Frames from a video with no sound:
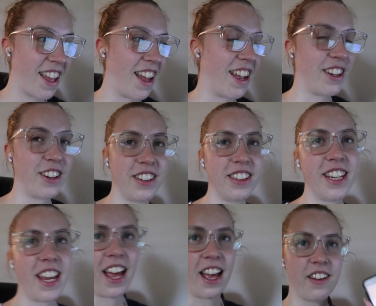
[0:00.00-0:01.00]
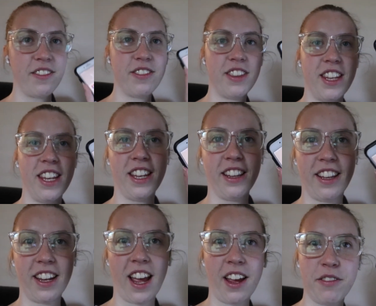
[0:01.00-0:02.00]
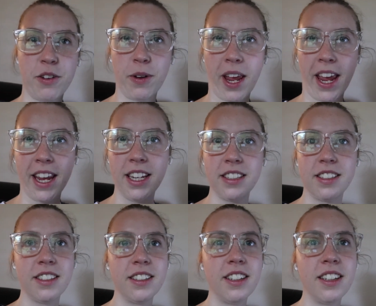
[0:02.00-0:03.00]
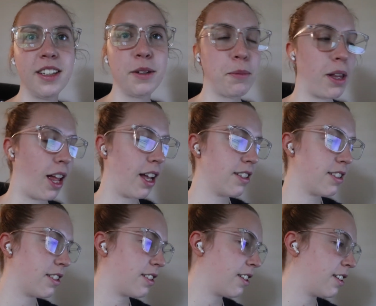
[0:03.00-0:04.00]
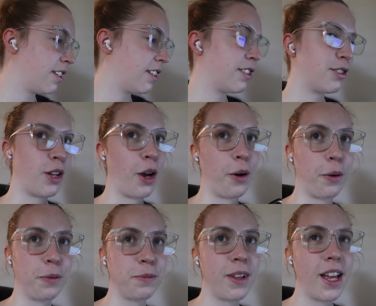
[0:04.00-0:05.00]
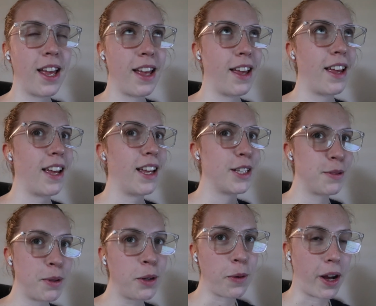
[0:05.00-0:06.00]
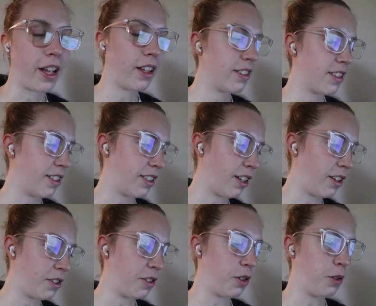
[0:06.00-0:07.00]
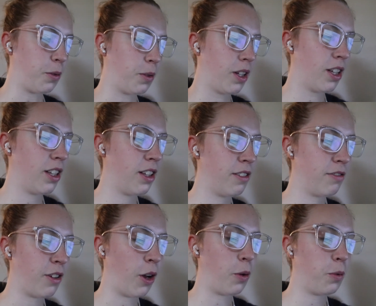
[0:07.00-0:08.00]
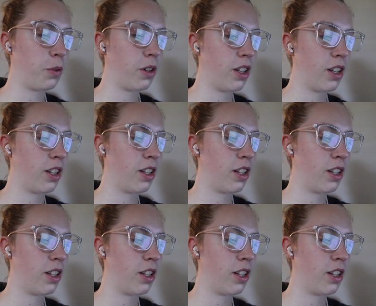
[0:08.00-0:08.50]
I currently have the iPhone 8 Plus, so it's been a while since I got a new phone,